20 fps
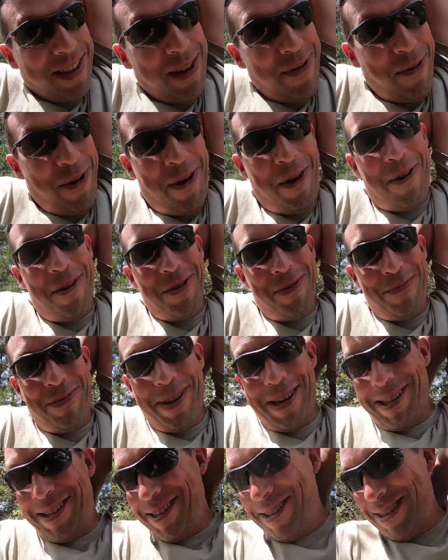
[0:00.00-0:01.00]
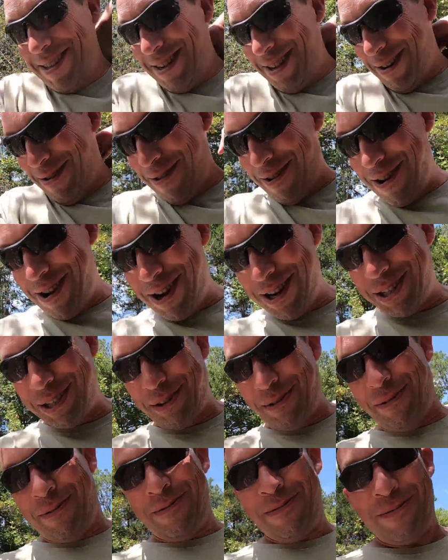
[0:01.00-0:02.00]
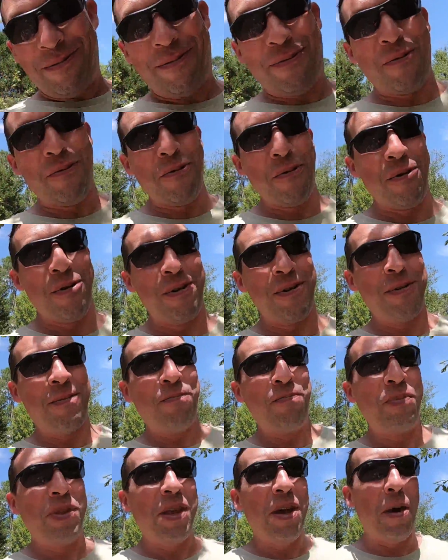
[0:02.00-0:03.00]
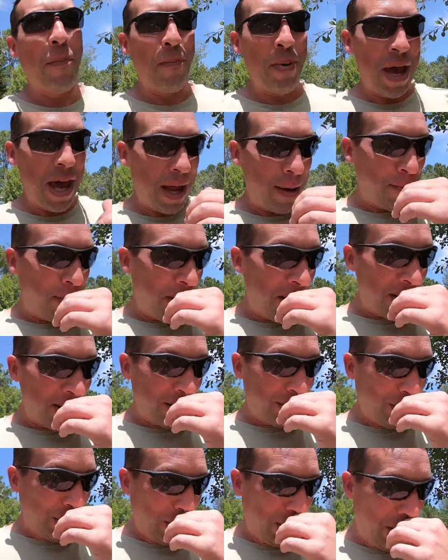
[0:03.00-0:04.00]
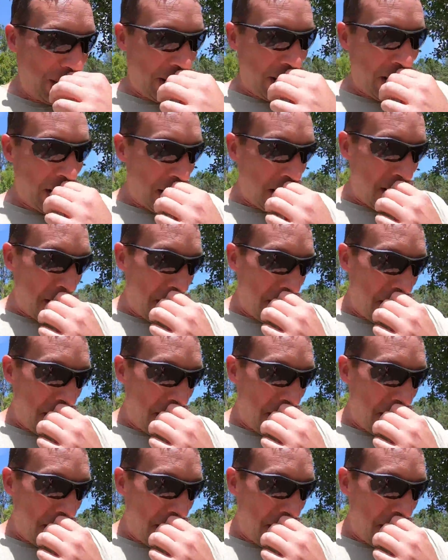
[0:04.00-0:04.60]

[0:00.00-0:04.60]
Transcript: Of all the places in the garage for a bad bond to occur.